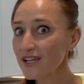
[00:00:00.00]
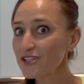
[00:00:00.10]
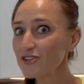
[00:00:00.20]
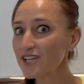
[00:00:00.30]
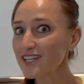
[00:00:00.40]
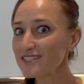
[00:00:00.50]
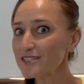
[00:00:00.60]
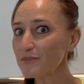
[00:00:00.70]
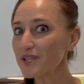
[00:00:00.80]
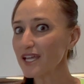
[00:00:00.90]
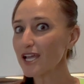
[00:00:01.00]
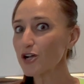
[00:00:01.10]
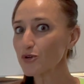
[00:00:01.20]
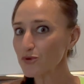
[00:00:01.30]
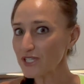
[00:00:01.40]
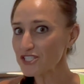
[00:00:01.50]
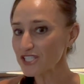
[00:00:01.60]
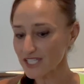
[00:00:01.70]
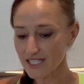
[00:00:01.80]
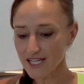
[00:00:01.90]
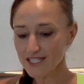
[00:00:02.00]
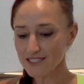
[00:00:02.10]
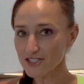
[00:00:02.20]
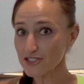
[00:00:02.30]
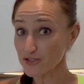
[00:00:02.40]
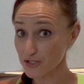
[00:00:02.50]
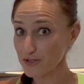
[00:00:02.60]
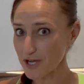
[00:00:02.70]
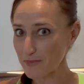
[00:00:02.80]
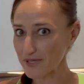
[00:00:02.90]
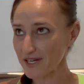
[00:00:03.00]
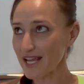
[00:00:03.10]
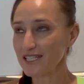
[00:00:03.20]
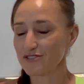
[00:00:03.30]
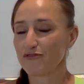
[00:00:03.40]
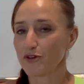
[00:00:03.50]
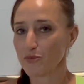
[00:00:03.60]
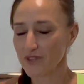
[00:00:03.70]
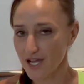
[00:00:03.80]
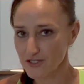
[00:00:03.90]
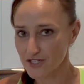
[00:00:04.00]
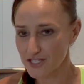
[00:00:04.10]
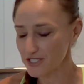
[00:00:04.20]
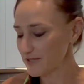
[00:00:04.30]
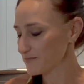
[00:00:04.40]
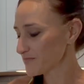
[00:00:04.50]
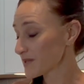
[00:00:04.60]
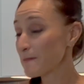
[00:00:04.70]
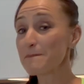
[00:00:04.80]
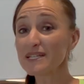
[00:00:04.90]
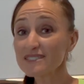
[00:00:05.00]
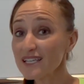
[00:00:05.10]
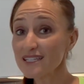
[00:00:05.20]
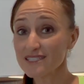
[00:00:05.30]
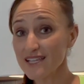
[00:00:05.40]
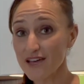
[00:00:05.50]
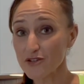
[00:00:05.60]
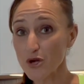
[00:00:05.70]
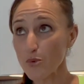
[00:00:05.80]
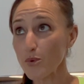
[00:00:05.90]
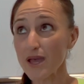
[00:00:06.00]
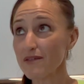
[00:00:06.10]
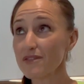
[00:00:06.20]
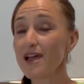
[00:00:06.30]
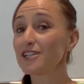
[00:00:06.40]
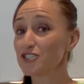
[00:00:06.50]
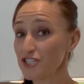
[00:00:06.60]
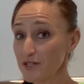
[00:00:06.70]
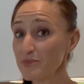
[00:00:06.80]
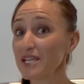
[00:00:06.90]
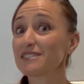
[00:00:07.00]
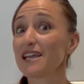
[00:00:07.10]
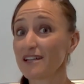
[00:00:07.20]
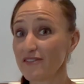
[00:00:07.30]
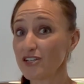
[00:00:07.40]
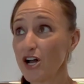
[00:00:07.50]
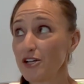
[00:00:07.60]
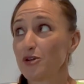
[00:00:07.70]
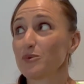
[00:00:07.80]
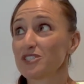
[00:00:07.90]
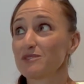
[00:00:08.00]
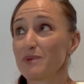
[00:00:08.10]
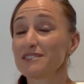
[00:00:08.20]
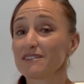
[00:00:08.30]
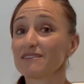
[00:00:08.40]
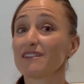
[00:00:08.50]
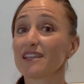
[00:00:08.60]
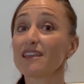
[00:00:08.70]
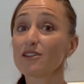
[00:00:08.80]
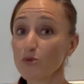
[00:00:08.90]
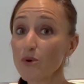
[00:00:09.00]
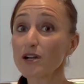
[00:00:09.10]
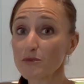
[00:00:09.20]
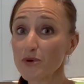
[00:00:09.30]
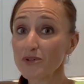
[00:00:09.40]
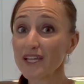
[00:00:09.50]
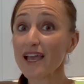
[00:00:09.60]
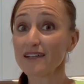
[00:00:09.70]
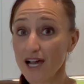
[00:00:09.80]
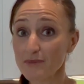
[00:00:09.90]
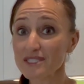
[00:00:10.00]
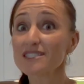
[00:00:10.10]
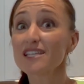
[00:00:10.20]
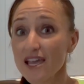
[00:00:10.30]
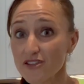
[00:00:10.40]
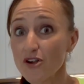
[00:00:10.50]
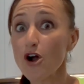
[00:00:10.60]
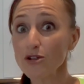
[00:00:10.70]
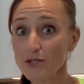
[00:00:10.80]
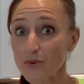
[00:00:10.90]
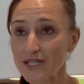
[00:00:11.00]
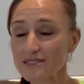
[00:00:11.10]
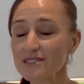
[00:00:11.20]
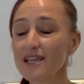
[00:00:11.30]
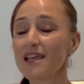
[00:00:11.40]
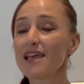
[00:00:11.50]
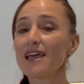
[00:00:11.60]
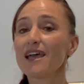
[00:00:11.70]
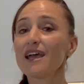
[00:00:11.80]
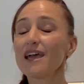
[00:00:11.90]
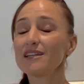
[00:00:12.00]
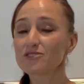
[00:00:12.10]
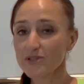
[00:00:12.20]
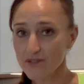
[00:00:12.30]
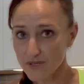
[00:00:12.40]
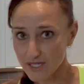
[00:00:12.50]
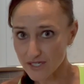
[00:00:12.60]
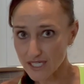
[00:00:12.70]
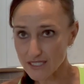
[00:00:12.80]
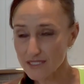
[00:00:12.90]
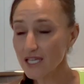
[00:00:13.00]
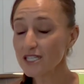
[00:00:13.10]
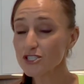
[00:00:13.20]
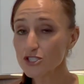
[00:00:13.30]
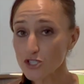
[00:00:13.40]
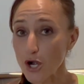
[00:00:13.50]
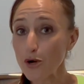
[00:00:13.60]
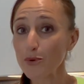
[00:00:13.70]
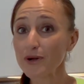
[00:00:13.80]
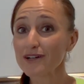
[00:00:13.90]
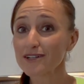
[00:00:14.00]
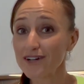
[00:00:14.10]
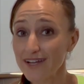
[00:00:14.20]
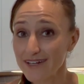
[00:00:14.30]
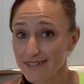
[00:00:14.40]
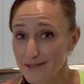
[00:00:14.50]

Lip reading: You're getting something crunchy, such as your cucumber, and it's filled with hydration. Mixing it together with chickpeas and avocado, which is basically like eating guacamole and hummus together all at once. And it's only 3 ingredients, and it's so good.